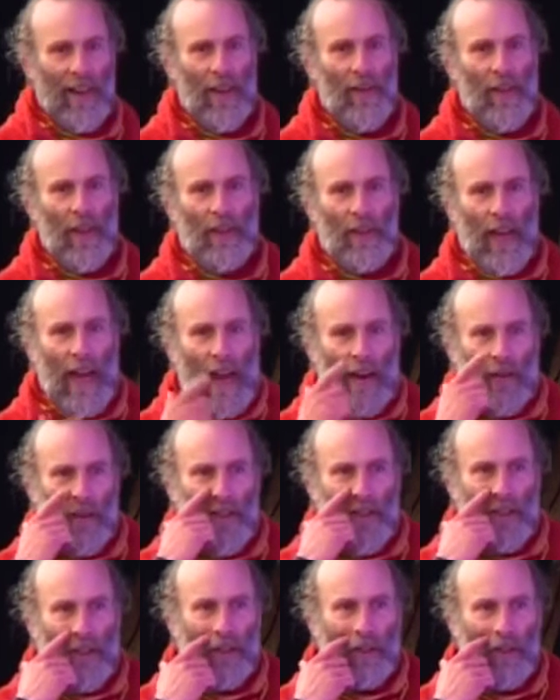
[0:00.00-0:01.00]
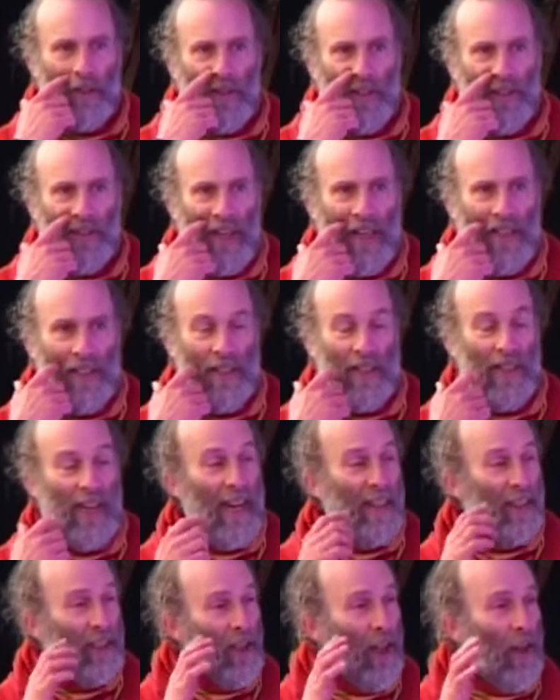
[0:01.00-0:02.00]
Thing that Aristotle suggested. He
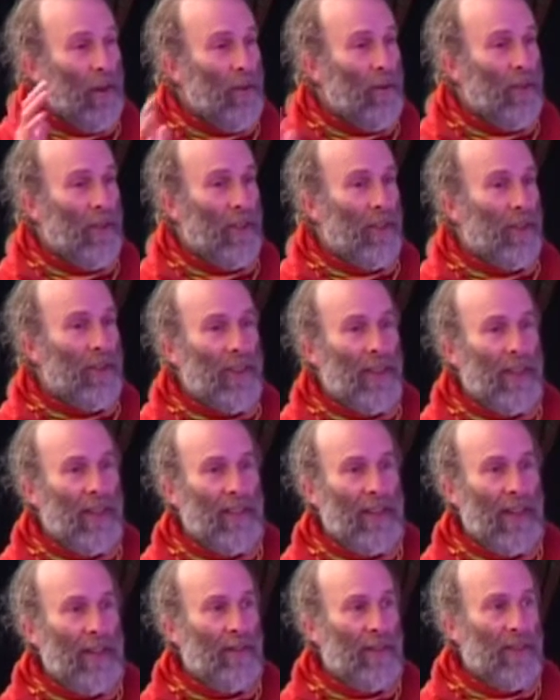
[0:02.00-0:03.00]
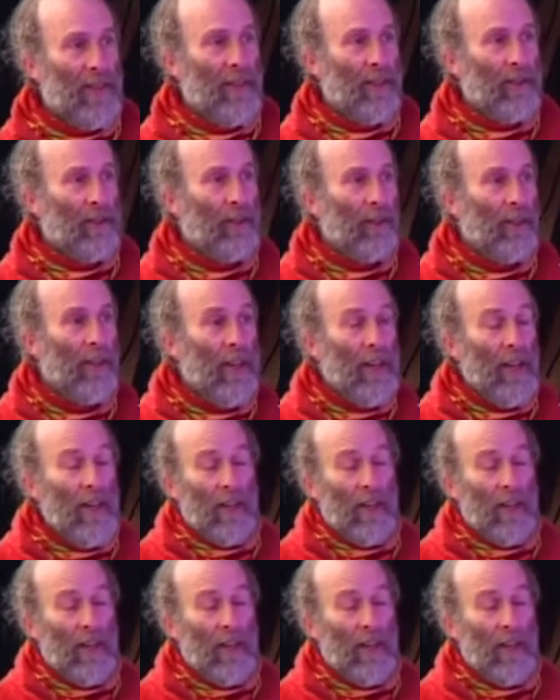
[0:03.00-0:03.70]
had loads of good things, Aristotle.